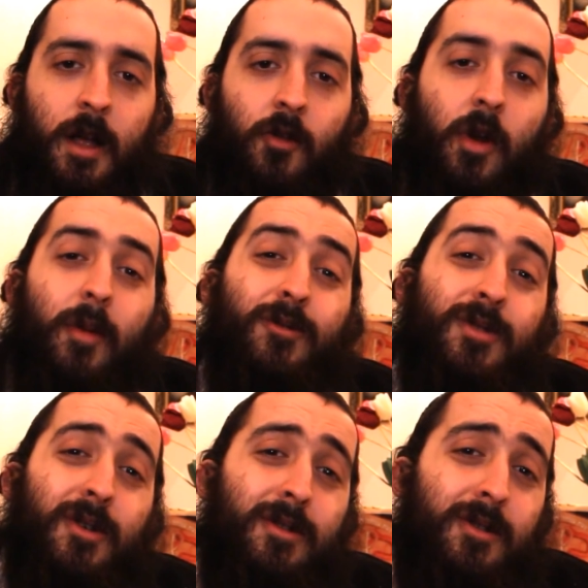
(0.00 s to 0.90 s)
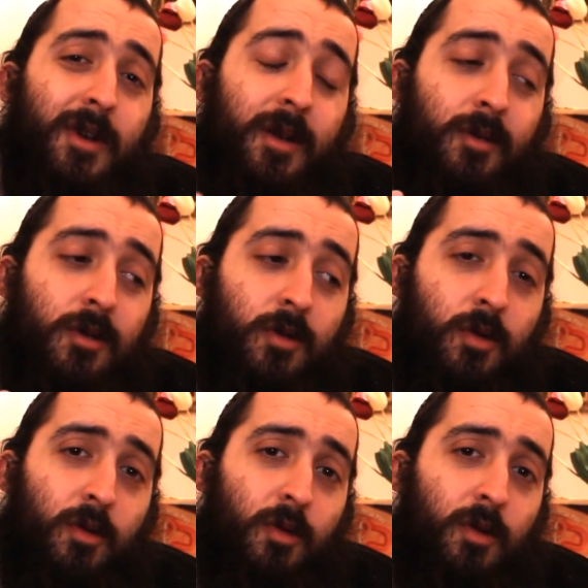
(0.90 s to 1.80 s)
the Rebbe was also able
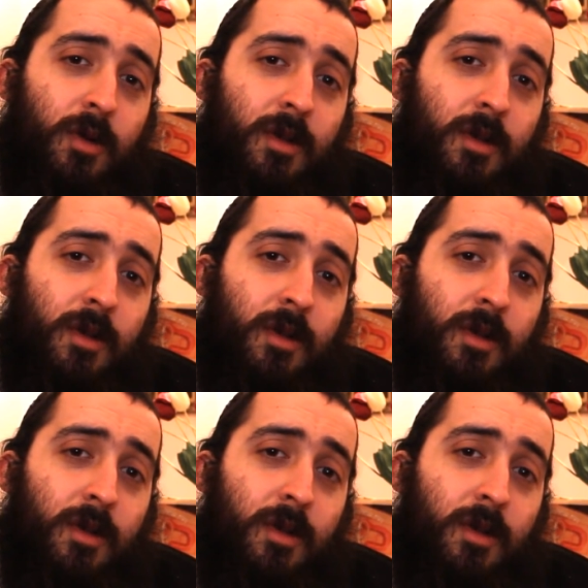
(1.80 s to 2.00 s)
to